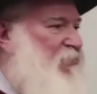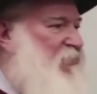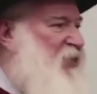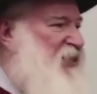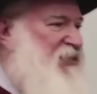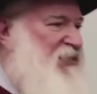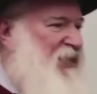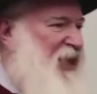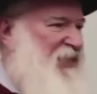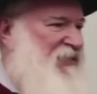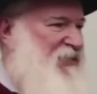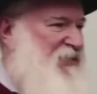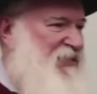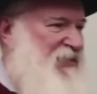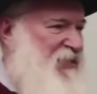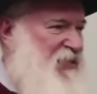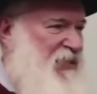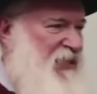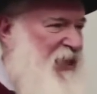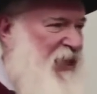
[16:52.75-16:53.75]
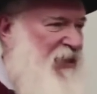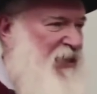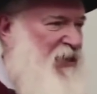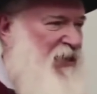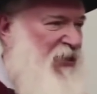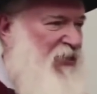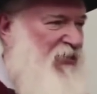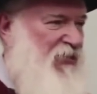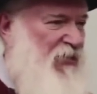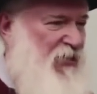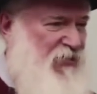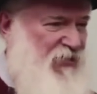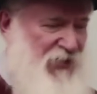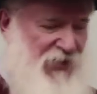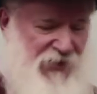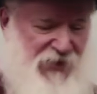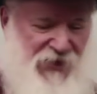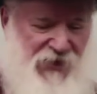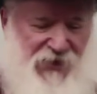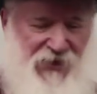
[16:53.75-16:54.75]
but not seeing any other
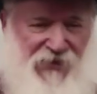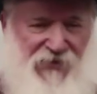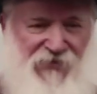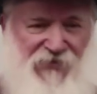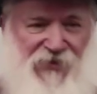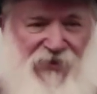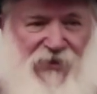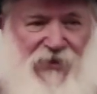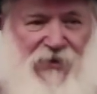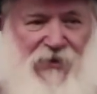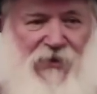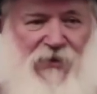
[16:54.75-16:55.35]
alternative.